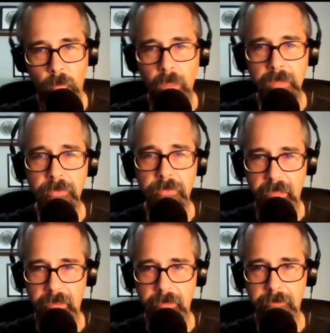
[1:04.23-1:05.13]
one
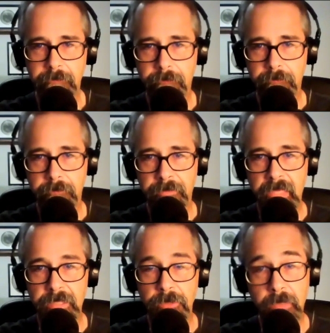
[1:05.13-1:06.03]
thing
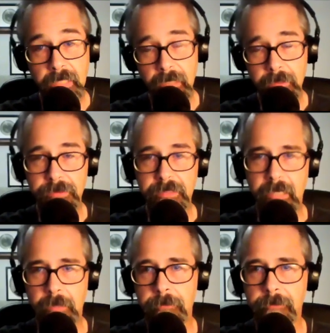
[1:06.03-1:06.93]
that you can
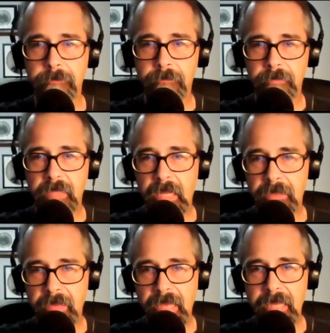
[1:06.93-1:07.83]
escape,
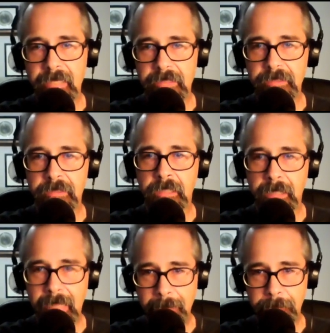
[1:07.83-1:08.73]
and that is
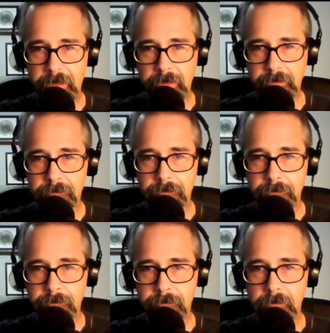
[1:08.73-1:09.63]
clapping
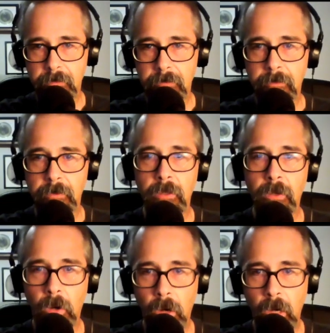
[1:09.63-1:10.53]

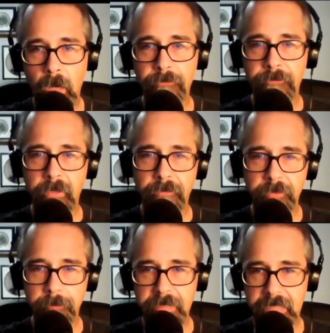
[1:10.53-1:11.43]
off of
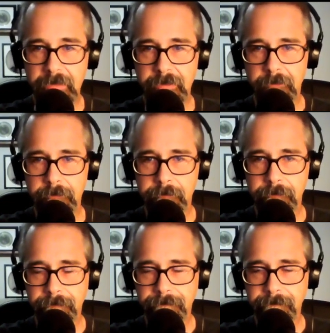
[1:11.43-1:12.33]
the beat.
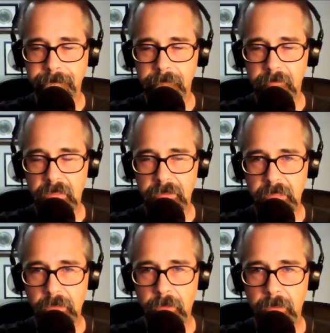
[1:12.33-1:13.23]
I'll
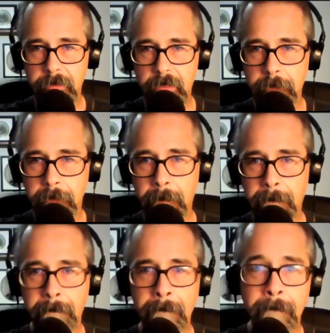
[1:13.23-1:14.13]
tell you what I mean.
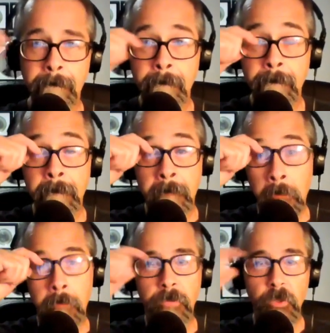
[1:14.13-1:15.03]

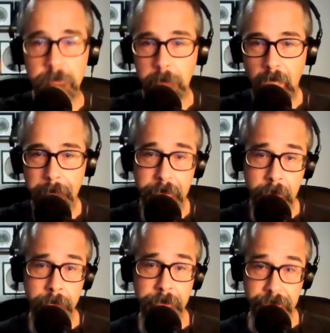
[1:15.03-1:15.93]
Most
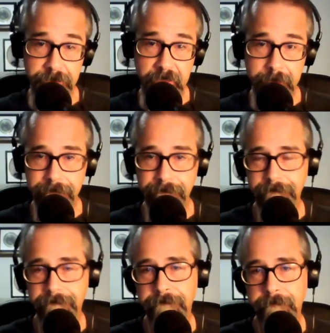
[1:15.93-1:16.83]
popular music
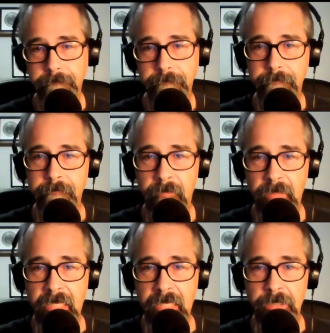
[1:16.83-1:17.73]

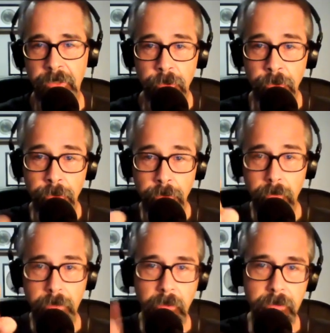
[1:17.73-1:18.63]
that
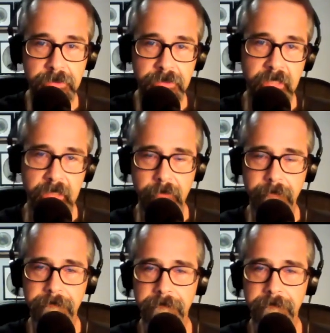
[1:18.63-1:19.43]
you go to see